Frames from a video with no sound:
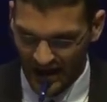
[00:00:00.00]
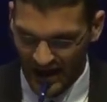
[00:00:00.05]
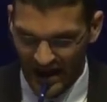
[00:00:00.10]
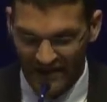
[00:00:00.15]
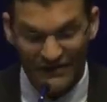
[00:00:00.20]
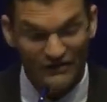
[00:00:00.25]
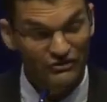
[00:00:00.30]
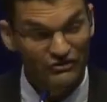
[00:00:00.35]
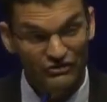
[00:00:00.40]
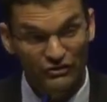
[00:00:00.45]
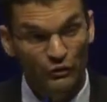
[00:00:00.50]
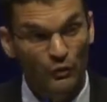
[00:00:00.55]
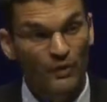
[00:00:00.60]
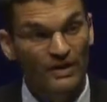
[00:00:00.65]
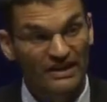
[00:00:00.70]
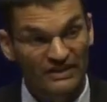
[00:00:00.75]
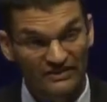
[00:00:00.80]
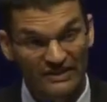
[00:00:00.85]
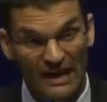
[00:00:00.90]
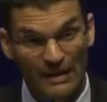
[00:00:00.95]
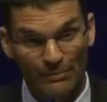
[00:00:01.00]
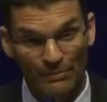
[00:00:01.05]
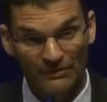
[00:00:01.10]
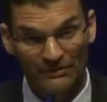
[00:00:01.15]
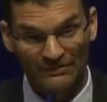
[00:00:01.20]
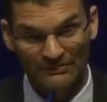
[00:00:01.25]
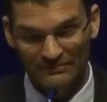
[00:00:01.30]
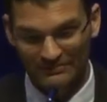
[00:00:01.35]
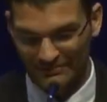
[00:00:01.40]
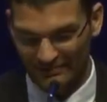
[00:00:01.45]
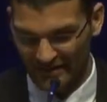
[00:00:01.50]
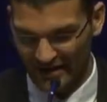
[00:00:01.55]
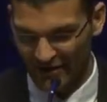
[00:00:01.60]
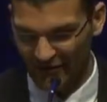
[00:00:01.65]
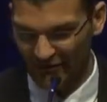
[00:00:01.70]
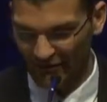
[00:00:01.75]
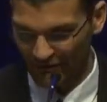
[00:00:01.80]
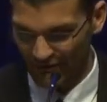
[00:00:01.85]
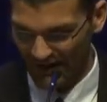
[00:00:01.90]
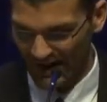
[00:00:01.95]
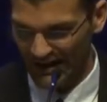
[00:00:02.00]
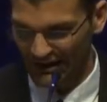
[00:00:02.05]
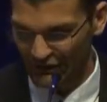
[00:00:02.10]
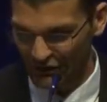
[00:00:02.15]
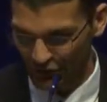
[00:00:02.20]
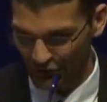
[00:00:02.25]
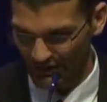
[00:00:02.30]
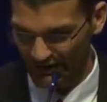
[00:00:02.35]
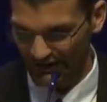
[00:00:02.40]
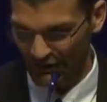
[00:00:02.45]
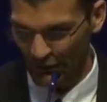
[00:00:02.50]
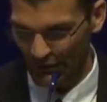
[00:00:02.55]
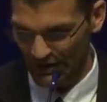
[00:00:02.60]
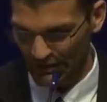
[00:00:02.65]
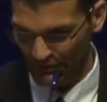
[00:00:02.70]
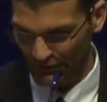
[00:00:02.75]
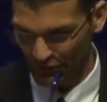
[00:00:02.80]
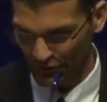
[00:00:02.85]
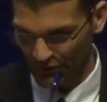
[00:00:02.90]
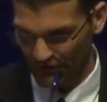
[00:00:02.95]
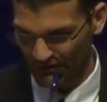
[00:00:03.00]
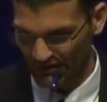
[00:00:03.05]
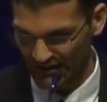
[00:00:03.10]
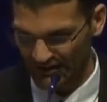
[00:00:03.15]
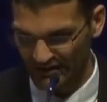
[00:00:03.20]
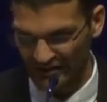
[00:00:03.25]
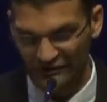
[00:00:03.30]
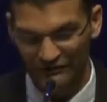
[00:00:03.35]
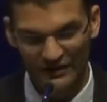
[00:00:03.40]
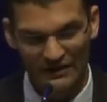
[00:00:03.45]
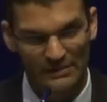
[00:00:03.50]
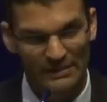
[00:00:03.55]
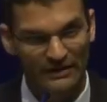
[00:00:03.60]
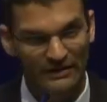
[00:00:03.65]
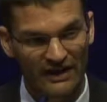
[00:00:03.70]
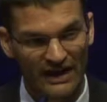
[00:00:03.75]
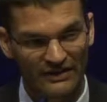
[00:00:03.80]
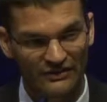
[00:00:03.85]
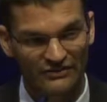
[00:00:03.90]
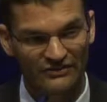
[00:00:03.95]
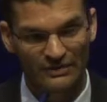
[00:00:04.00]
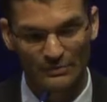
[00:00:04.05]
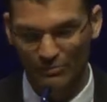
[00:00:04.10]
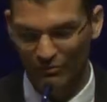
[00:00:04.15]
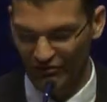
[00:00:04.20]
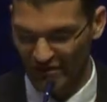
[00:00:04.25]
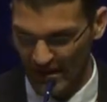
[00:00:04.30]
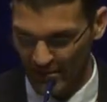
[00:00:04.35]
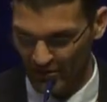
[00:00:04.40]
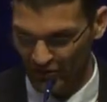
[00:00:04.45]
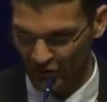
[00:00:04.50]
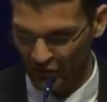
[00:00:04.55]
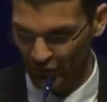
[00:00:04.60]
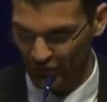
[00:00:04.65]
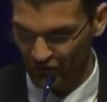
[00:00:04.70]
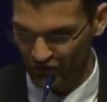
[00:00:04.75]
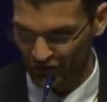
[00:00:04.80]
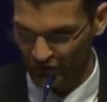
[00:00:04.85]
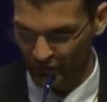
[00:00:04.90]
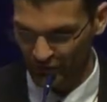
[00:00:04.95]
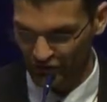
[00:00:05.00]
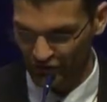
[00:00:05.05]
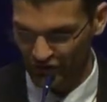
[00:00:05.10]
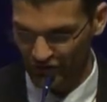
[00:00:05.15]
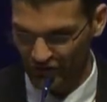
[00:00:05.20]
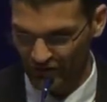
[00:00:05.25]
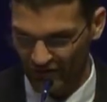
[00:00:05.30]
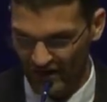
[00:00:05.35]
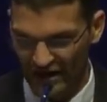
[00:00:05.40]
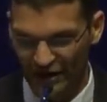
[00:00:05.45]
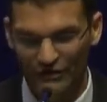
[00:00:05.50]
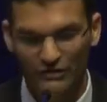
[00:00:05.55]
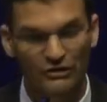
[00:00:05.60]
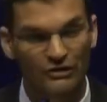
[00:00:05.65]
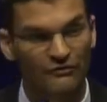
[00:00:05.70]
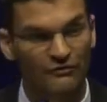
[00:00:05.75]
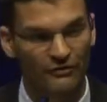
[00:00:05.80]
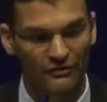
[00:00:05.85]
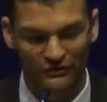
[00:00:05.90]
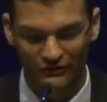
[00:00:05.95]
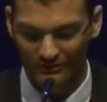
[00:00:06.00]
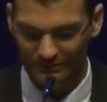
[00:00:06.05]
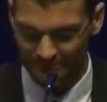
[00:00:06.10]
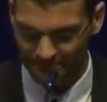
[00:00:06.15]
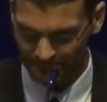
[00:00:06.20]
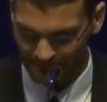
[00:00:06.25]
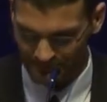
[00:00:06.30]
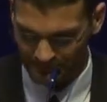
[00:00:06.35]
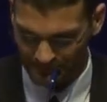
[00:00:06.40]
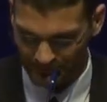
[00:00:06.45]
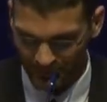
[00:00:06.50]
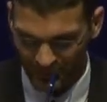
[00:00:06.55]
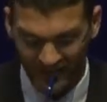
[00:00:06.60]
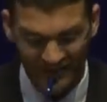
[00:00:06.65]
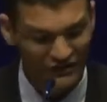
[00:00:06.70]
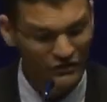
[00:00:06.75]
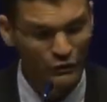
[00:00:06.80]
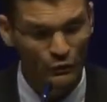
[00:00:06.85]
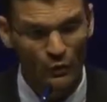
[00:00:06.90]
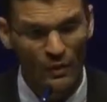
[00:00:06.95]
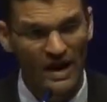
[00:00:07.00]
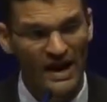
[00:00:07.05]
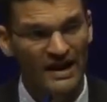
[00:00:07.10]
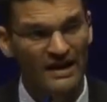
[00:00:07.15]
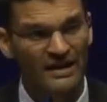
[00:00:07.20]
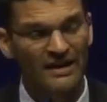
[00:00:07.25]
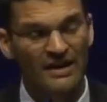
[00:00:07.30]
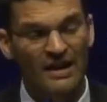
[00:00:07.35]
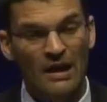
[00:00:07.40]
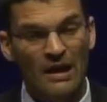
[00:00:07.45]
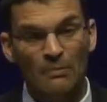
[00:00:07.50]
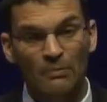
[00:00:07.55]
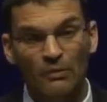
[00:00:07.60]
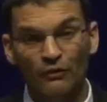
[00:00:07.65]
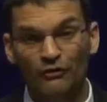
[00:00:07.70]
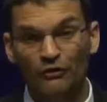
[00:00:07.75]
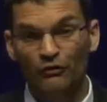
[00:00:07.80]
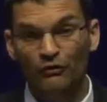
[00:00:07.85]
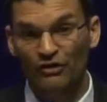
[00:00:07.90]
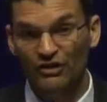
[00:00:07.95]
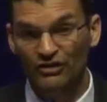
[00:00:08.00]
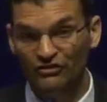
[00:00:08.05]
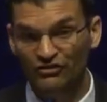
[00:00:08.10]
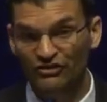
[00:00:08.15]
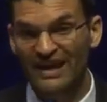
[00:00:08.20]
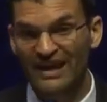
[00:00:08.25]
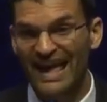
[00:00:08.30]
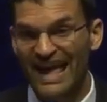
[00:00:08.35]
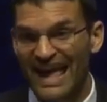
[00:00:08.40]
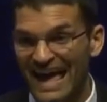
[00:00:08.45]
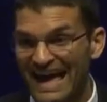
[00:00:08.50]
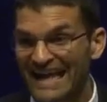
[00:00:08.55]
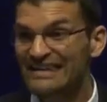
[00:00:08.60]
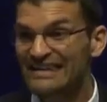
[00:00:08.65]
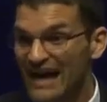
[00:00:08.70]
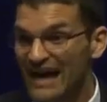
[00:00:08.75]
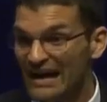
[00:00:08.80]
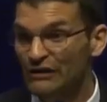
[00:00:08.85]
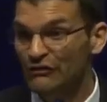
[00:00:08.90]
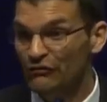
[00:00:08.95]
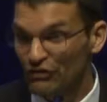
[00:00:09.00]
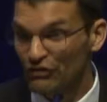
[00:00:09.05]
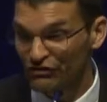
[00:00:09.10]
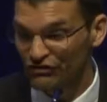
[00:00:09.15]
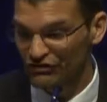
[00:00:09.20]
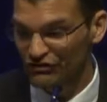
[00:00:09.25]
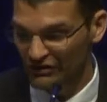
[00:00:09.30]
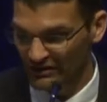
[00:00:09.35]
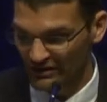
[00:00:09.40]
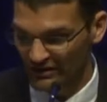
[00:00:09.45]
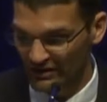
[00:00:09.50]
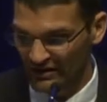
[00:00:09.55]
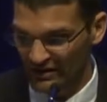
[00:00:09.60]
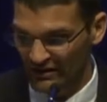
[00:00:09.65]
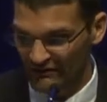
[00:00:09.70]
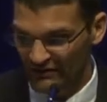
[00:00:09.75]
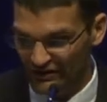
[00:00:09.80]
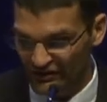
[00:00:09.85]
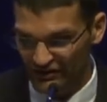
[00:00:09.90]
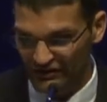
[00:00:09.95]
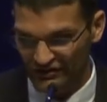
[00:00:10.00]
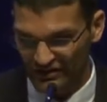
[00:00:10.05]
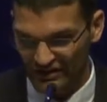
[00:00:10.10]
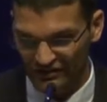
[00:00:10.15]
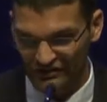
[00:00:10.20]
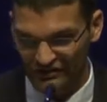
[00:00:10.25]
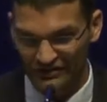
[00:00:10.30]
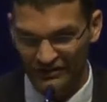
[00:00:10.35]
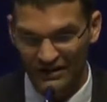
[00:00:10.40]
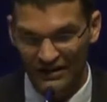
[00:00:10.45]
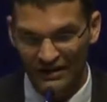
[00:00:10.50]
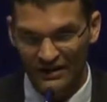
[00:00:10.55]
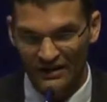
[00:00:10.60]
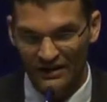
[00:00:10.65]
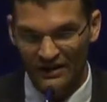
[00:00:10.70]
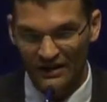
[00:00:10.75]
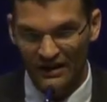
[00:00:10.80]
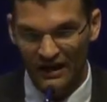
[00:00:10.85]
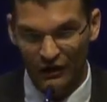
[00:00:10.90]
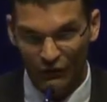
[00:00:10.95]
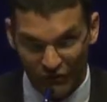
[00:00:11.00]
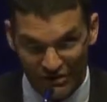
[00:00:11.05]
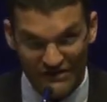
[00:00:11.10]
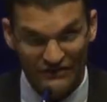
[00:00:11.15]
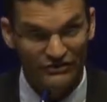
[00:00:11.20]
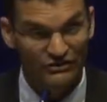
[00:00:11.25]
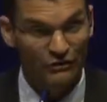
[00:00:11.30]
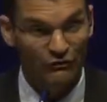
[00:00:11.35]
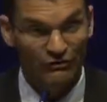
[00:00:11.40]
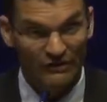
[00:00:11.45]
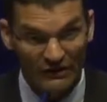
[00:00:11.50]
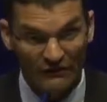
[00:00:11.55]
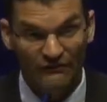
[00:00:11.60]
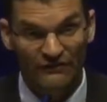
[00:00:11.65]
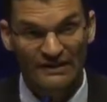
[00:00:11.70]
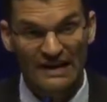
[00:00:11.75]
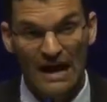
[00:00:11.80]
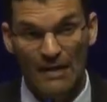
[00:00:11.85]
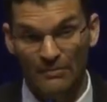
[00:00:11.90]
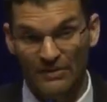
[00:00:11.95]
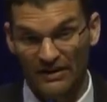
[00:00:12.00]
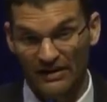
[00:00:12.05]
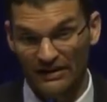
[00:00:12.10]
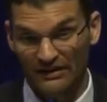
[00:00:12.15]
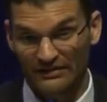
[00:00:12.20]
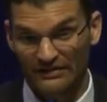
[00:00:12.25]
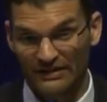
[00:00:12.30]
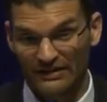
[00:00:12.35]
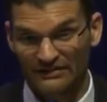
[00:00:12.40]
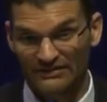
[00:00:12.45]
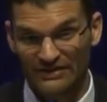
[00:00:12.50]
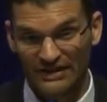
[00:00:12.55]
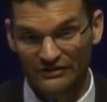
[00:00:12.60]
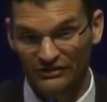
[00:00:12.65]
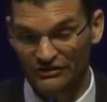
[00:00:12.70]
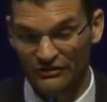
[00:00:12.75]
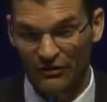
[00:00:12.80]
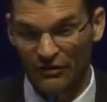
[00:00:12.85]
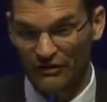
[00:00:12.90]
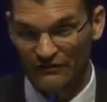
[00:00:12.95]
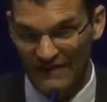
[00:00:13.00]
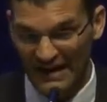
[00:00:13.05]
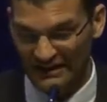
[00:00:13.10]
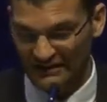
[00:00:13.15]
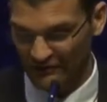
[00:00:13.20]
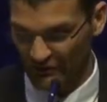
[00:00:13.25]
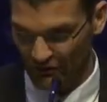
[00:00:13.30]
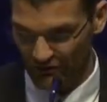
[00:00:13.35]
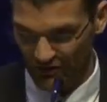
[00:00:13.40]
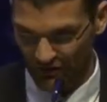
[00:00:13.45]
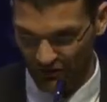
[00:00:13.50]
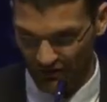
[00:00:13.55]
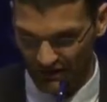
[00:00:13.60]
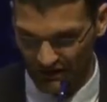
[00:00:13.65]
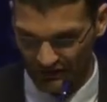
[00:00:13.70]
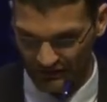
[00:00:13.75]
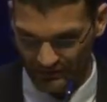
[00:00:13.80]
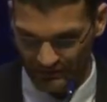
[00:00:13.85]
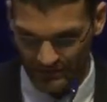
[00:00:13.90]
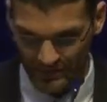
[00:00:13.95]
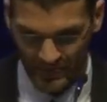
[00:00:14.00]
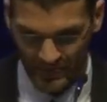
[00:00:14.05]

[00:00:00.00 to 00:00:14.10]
And this is just one example of the fine tuning that we observe in these fundamental constants and parameters which, which define our universe. And this is why both Christian and non Christian physicists agree this is a real phenomenon. It's not just an artifact of our theories.